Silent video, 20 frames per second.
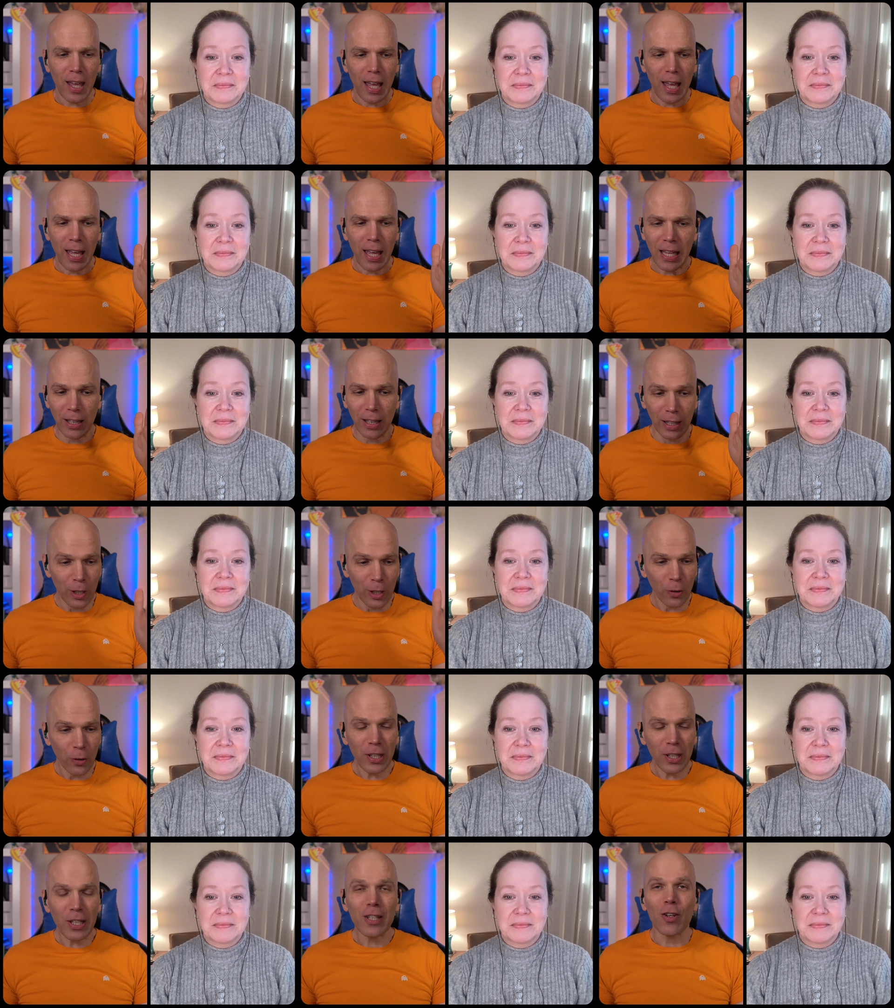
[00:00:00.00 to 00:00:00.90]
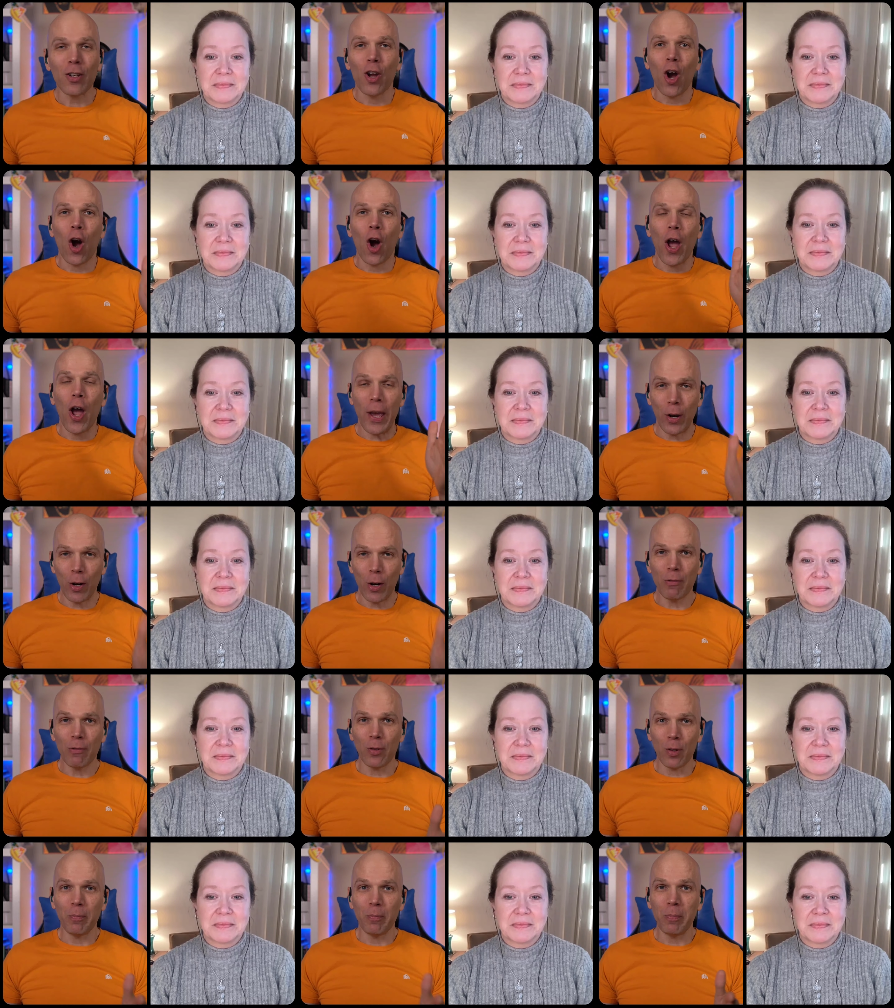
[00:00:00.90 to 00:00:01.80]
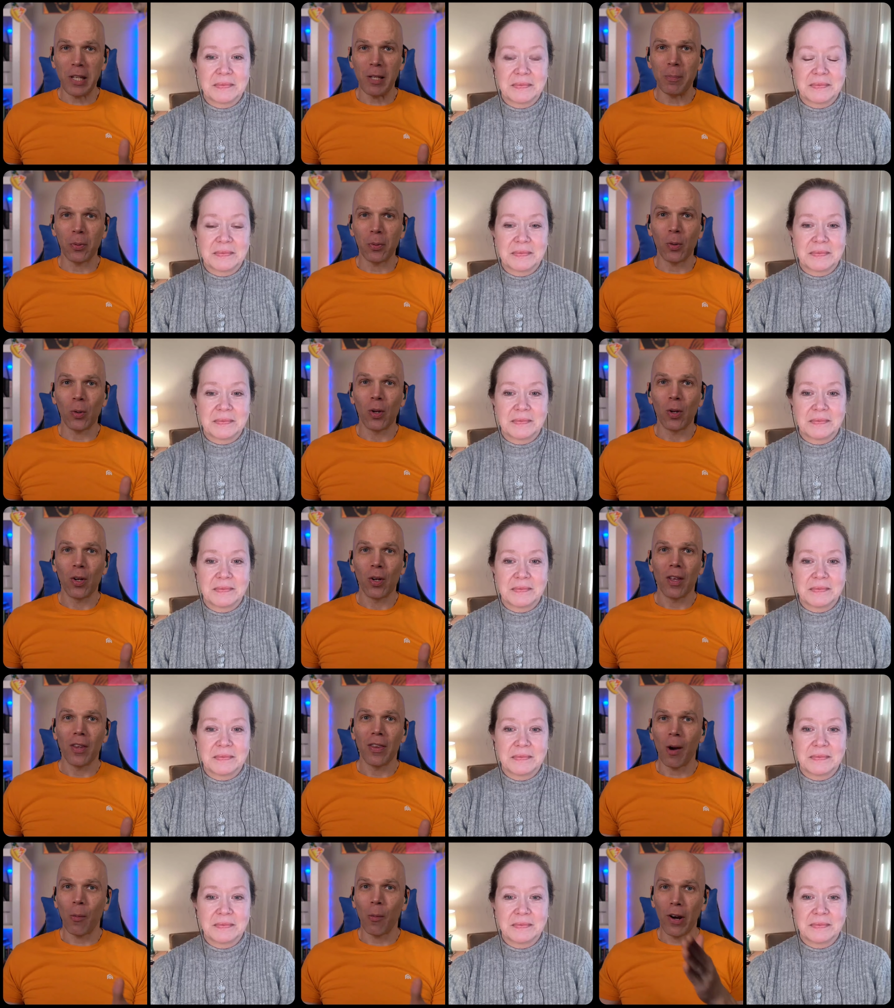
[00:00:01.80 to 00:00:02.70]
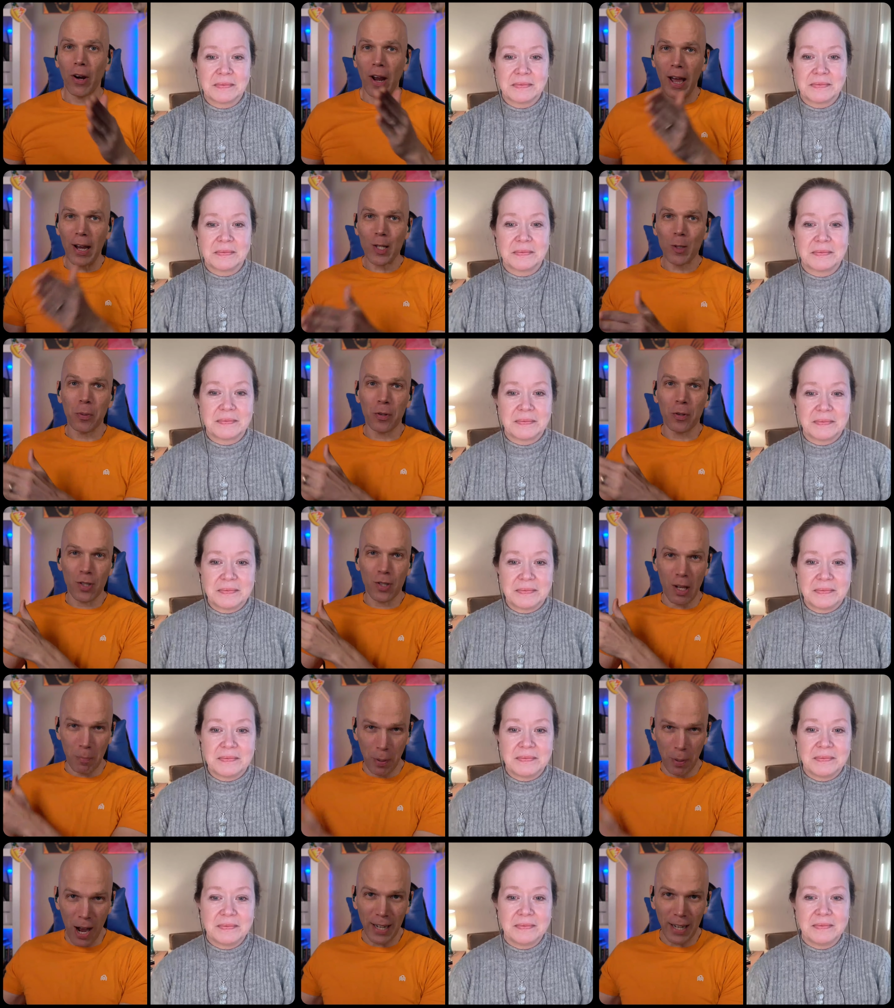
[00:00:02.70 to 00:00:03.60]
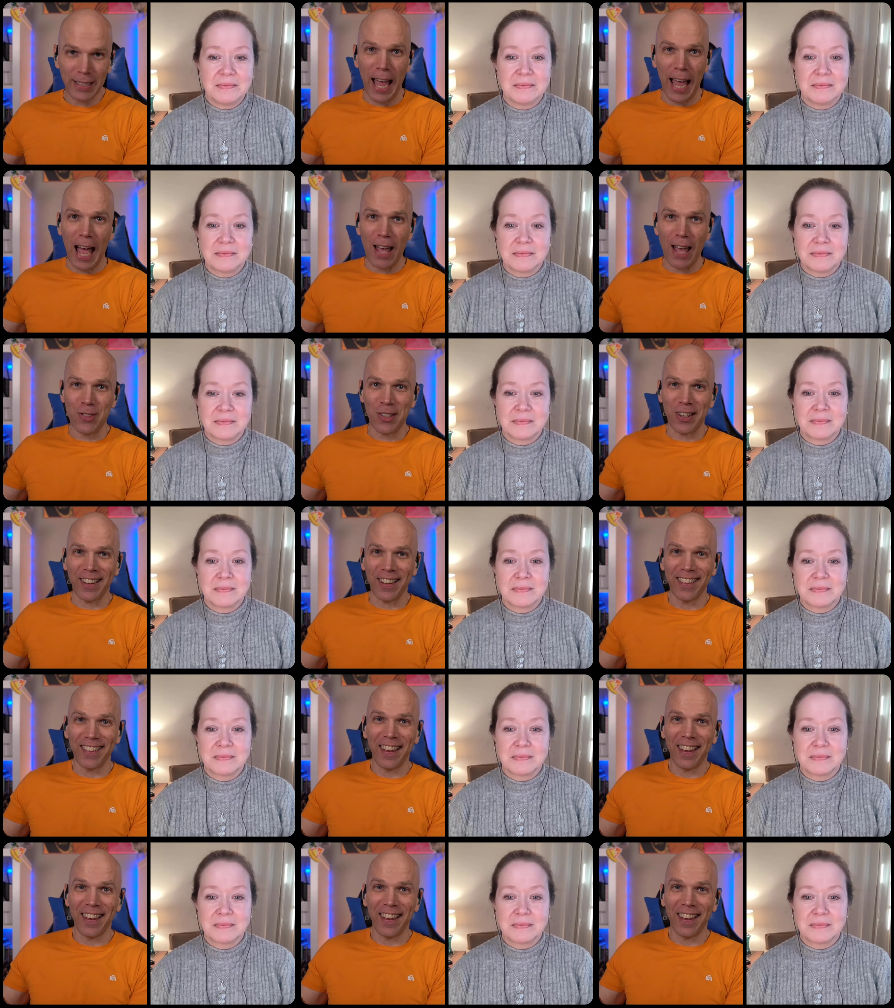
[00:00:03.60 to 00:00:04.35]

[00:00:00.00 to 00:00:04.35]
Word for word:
Speaker 1: he literally interviewed people that were experts at podcasting